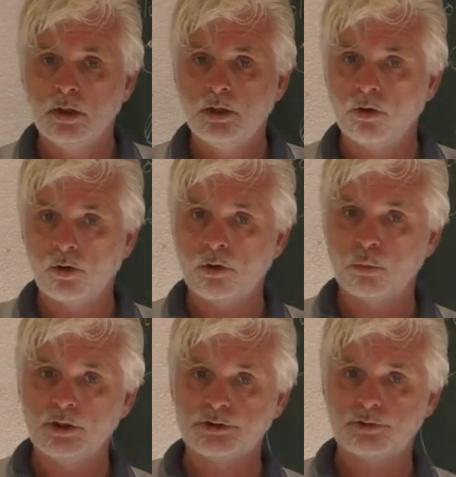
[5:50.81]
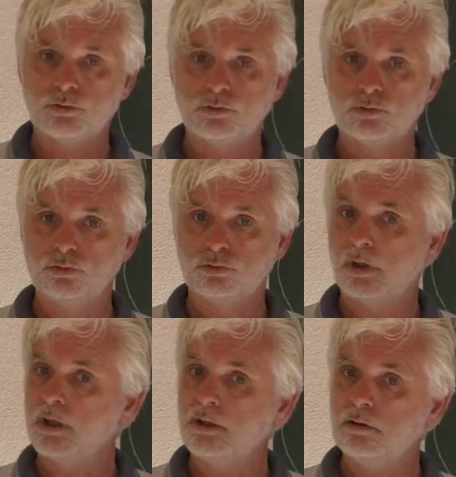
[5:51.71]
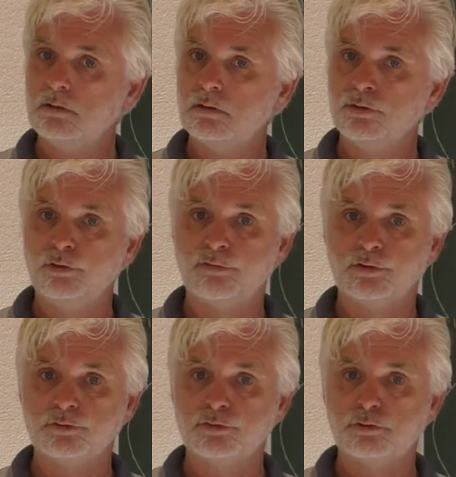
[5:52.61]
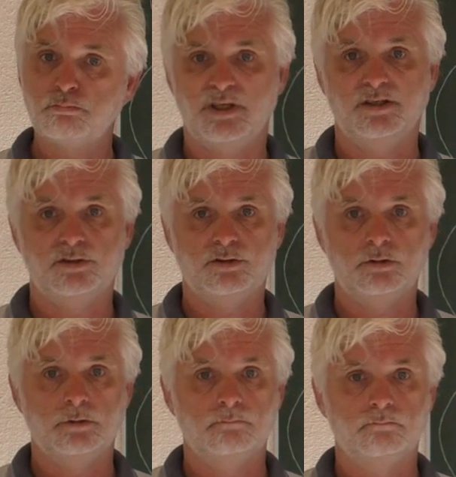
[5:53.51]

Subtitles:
in an otherwise tranquil universal space.